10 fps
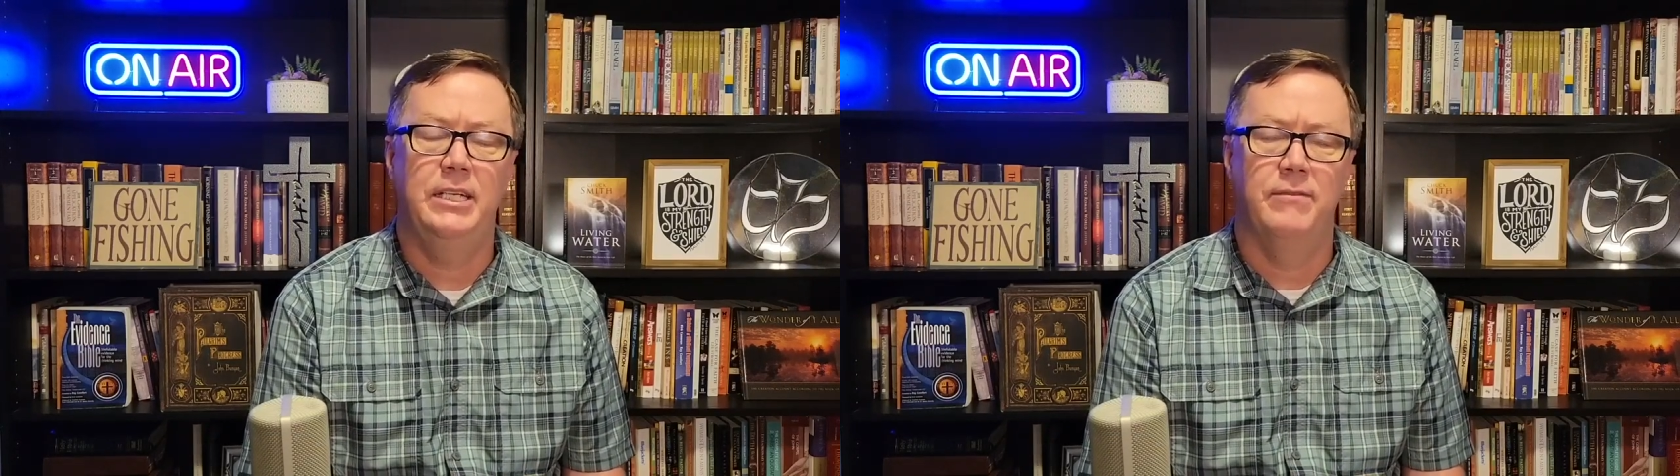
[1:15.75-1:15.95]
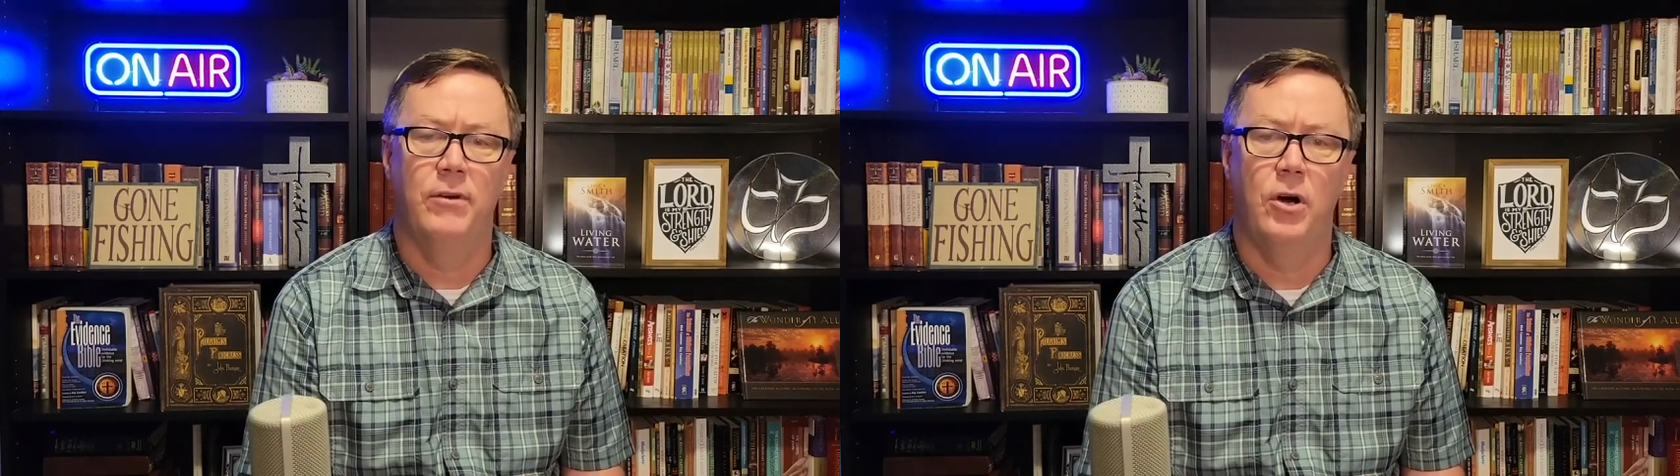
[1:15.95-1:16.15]

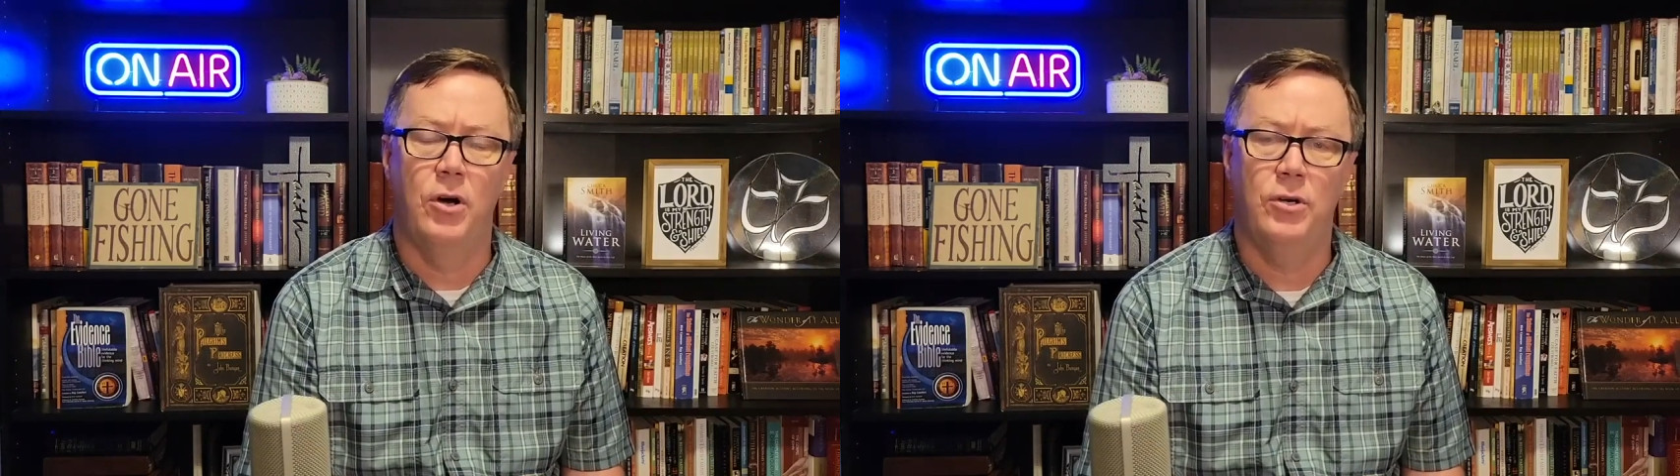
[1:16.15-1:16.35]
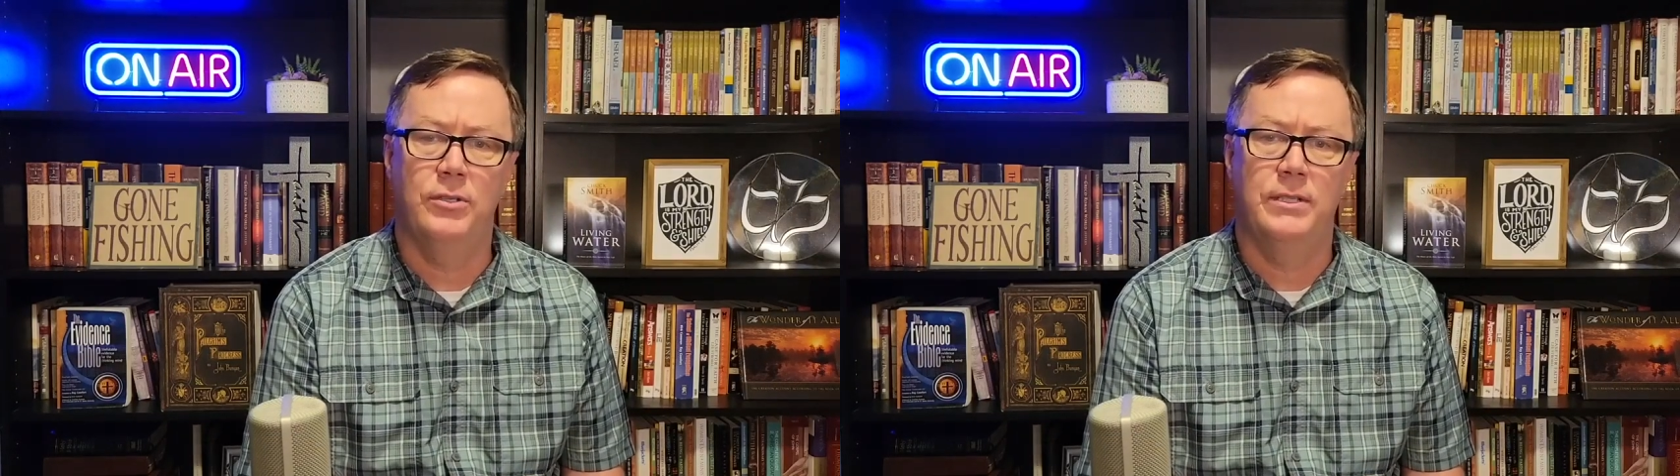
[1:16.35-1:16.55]
of
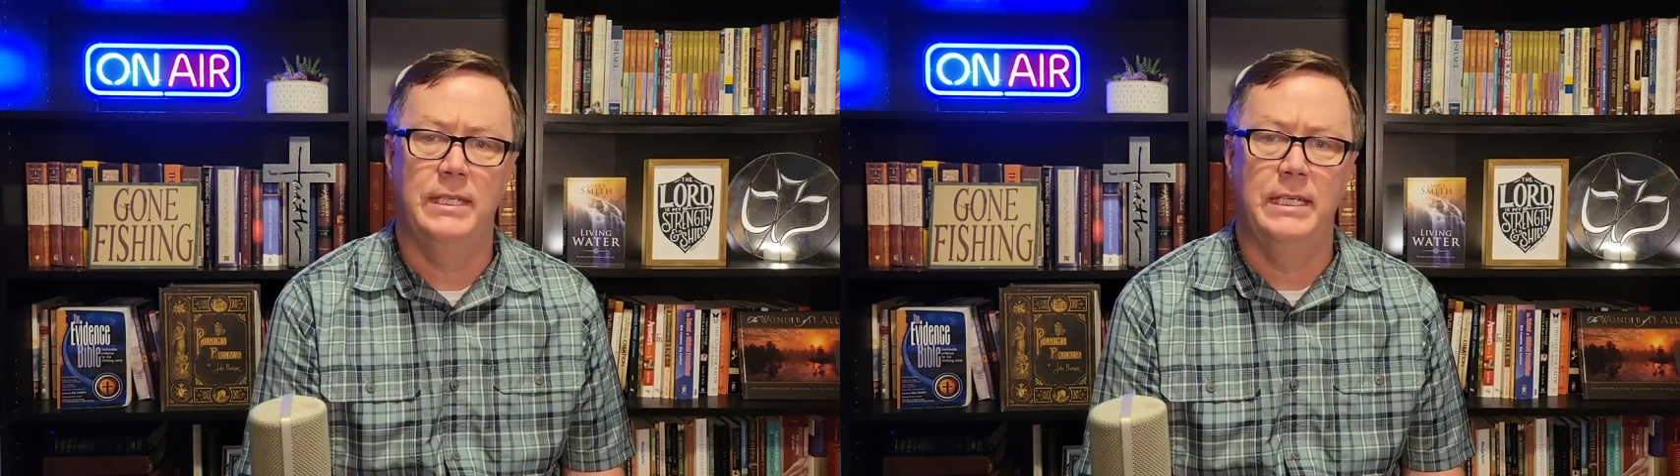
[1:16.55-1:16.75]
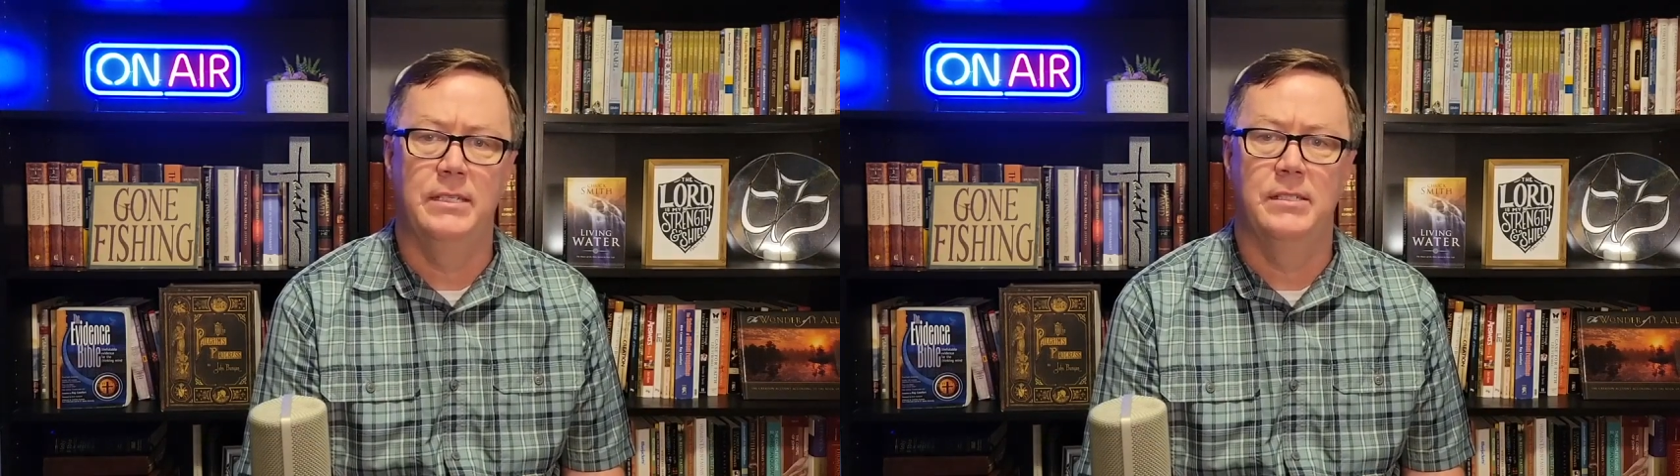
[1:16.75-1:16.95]
all
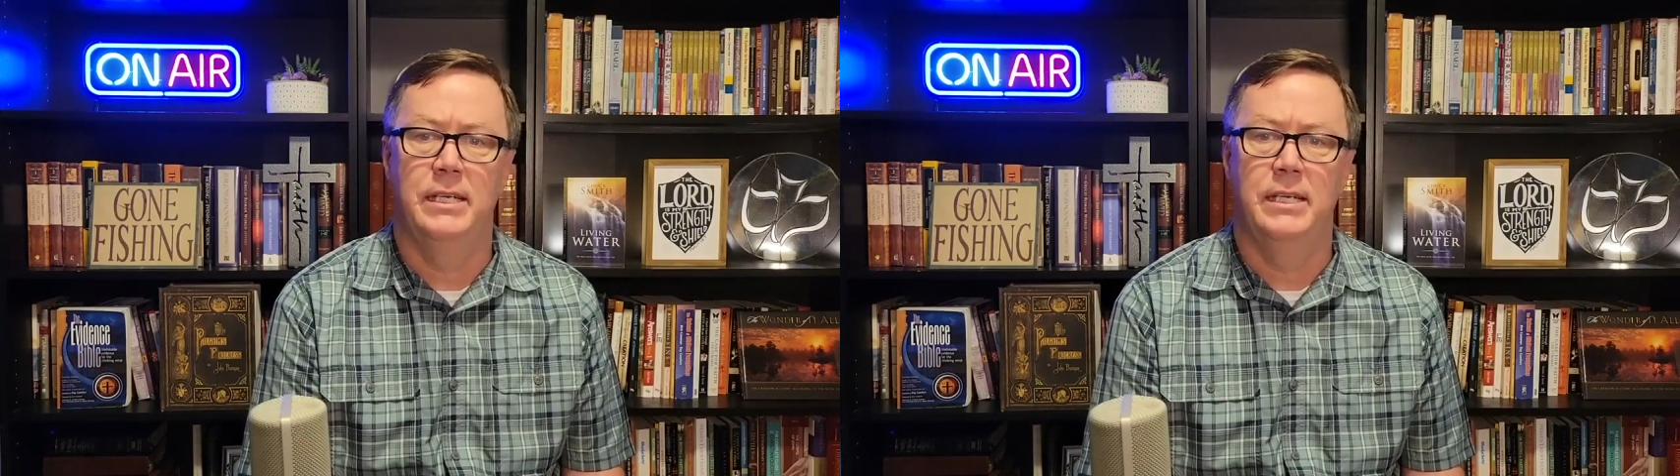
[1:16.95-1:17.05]
things,